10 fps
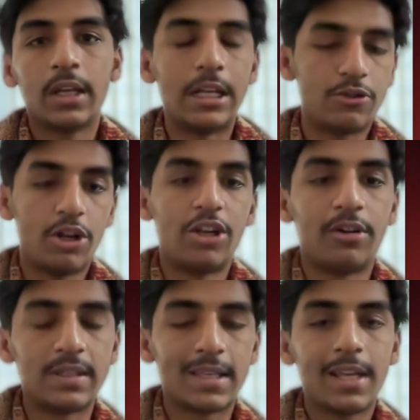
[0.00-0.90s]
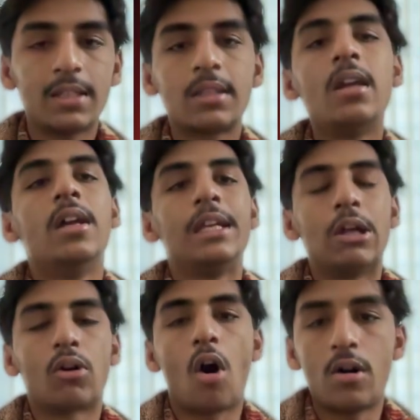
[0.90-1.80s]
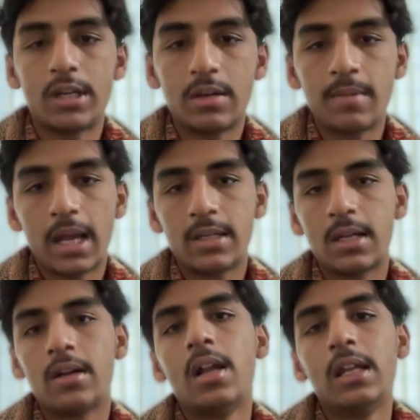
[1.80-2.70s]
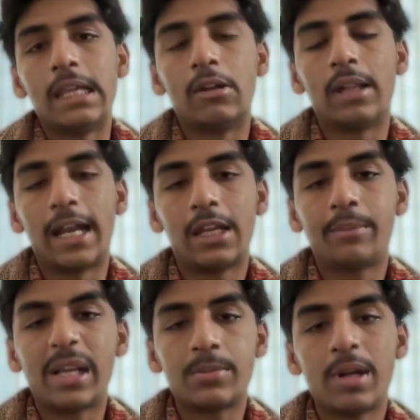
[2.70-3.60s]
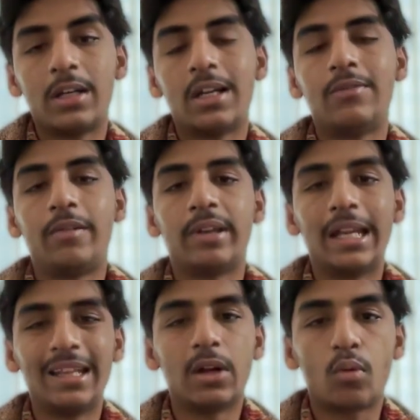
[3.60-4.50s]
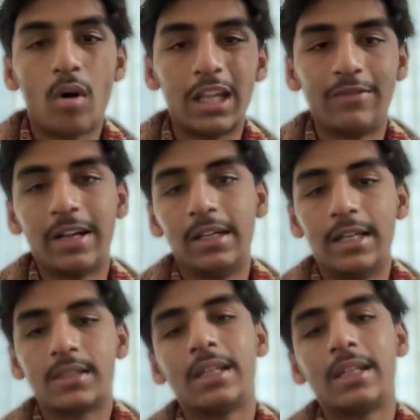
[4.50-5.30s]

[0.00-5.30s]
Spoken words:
In 2026, your content matter, your landing page matter for getting the qualified leads.